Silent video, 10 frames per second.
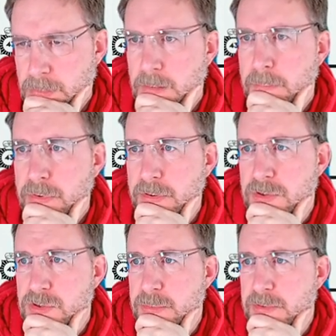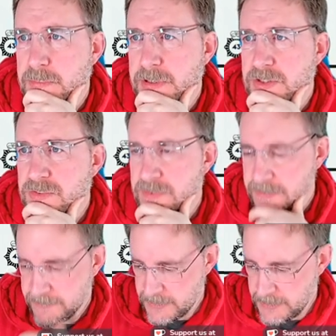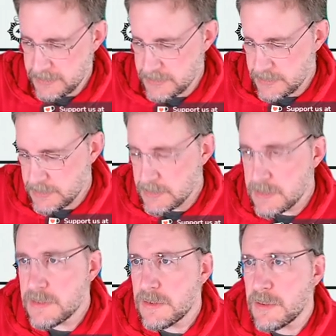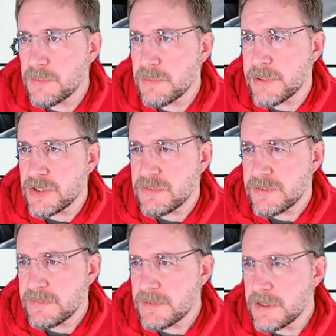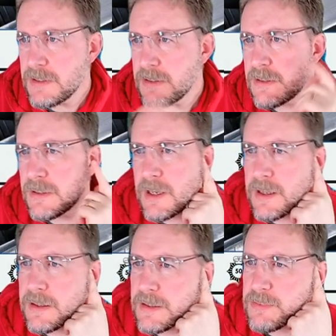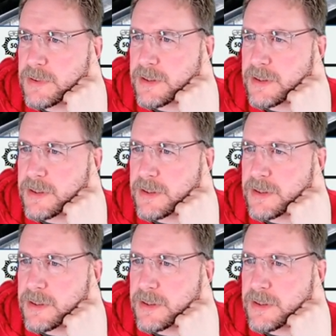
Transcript: Pretty sure it was page 50 hop to page 50. Yeah, that's where they are.